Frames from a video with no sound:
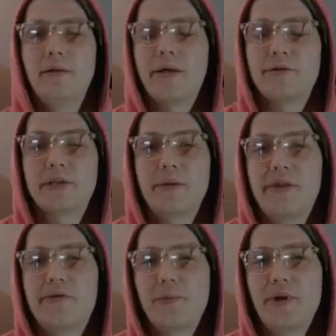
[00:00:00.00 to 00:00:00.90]
Now there's going to be
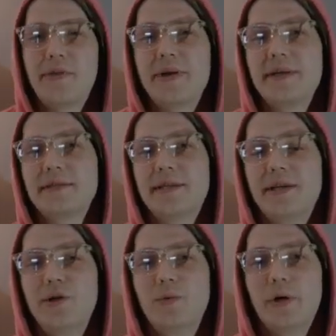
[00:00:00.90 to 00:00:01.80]
three things
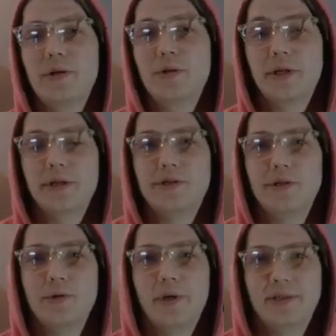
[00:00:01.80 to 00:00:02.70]
that you want to look
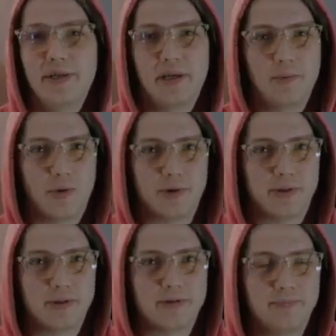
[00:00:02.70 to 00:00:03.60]
into when taking
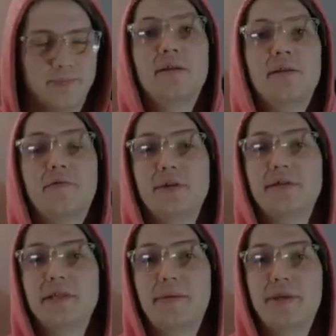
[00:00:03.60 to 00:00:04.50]
portraits. The first
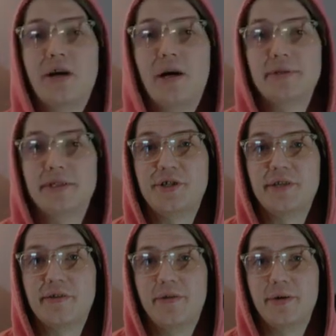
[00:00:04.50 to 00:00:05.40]
is going to be the composition
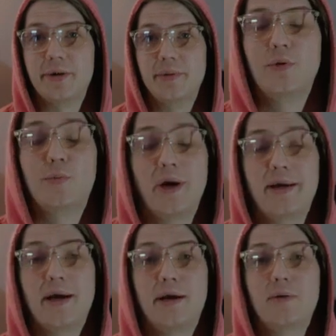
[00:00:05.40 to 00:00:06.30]
of the photo. Right
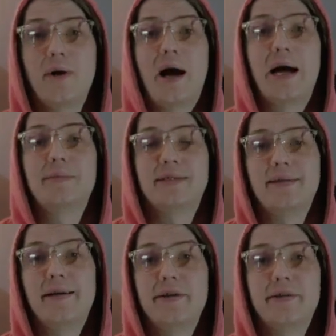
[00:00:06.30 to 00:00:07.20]
now, I'm
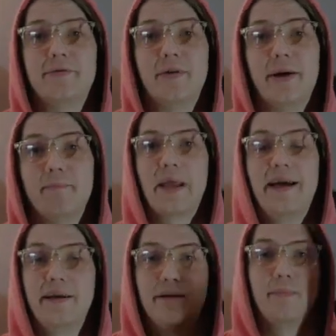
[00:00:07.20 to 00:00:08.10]
centered in the frame,
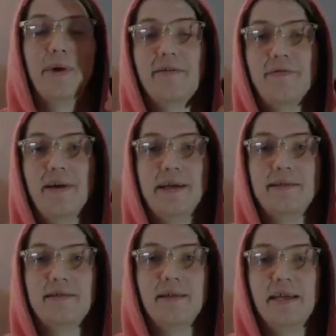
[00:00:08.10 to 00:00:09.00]
and my
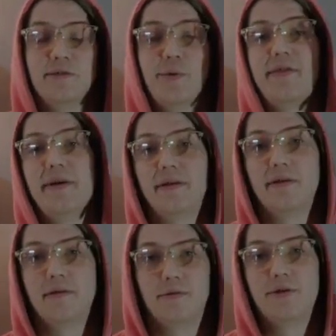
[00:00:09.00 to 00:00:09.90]
face is
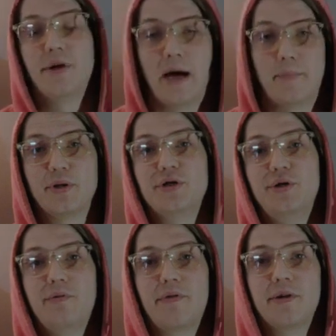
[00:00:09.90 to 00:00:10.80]
within the upper
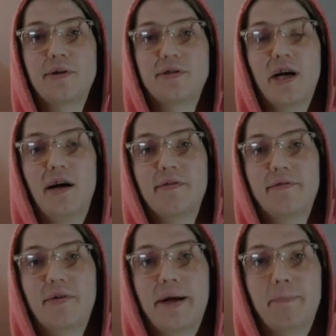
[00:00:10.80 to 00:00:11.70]
2/3 of the
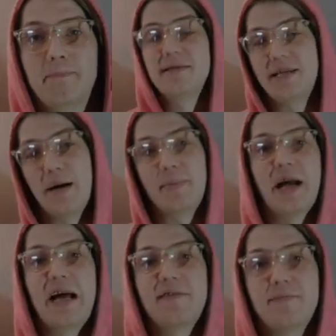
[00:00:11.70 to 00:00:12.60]
frame. So the upper
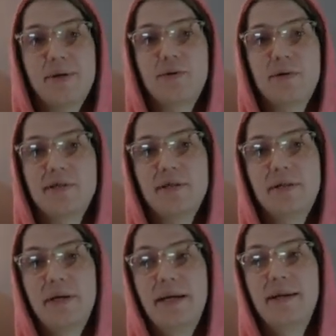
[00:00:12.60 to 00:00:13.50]
half of my
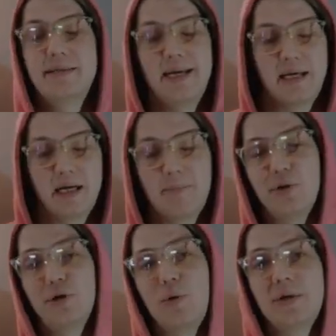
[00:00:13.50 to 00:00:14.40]
torso taking up the
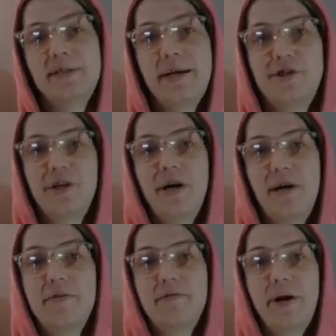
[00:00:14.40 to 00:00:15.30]
lower section
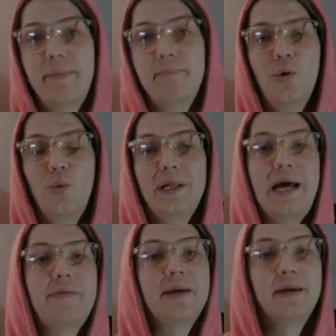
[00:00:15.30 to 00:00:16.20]
of the frame, while
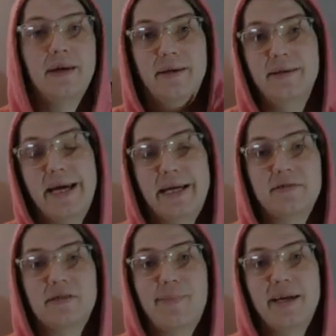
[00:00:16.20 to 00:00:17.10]
having
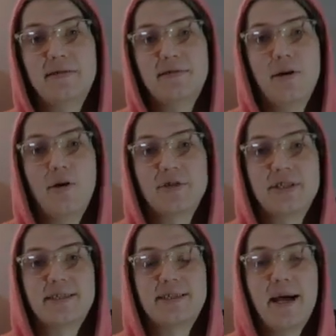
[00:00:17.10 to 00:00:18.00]
negative space over
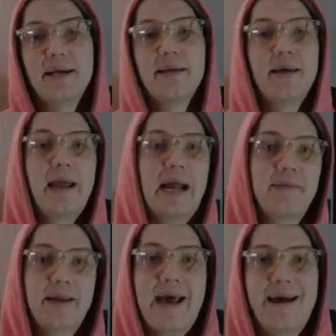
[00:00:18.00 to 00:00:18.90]
to the side and
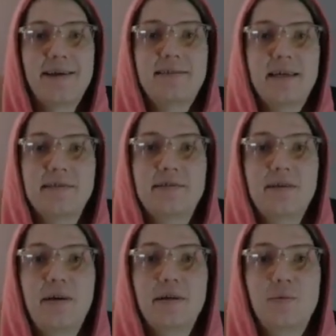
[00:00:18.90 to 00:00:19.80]
then accents
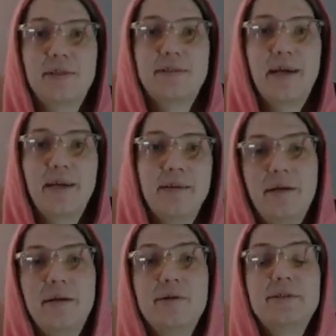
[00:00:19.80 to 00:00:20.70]
on one side.
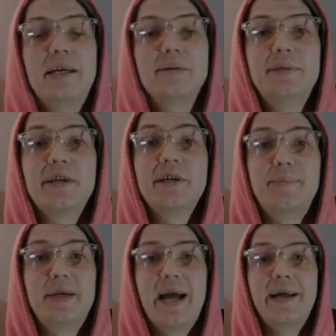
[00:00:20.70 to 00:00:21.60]
Now those elements are going to
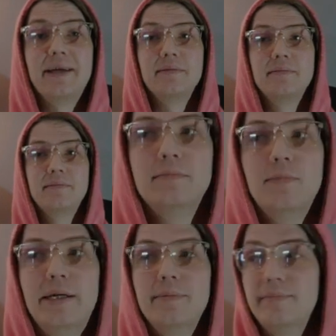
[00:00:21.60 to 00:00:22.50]
be adding,
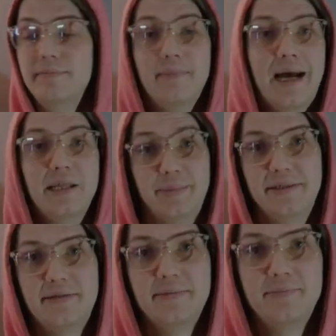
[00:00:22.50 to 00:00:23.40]
well,
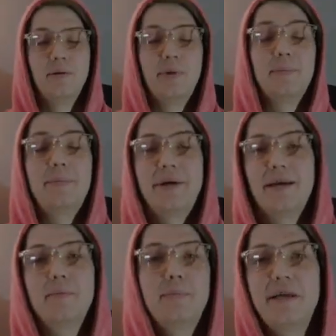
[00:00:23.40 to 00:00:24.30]
elements, but by
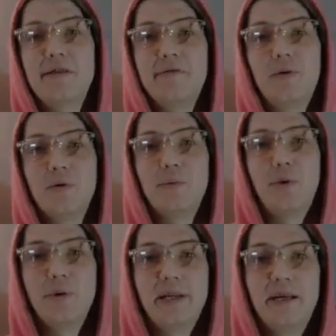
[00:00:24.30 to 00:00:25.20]
making me the focal
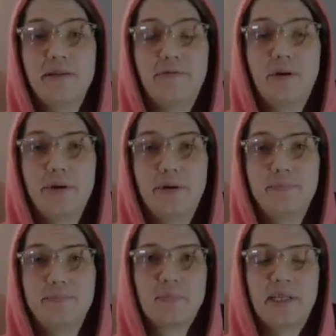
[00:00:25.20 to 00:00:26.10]
point in the
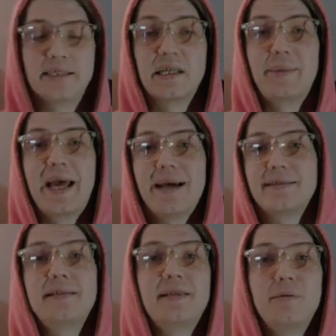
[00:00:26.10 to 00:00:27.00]
photo, that's going to be
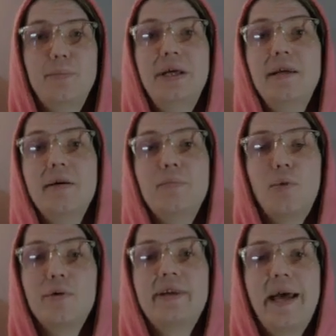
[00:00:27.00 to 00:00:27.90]
accenting me
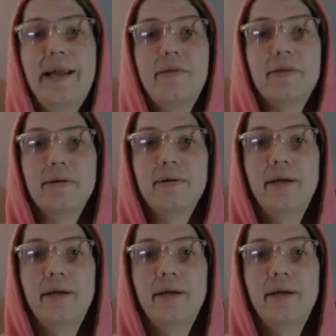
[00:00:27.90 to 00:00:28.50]
more than anything.